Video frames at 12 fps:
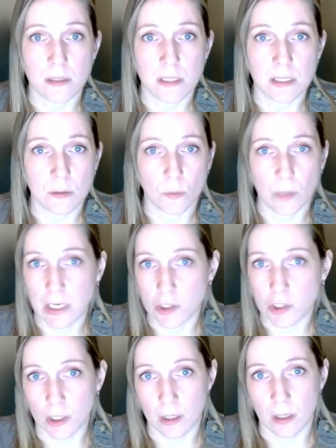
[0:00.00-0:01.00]

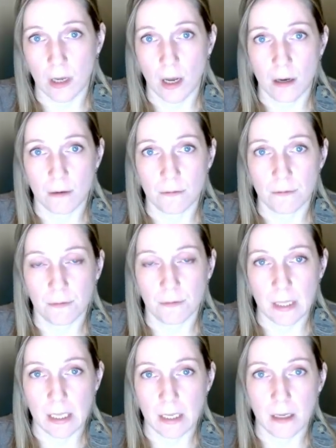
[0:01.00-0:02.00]
dislocation of
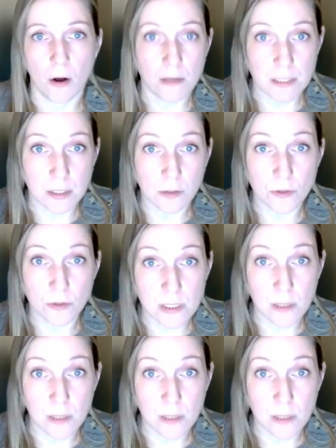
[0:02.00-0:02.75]
the ossicles,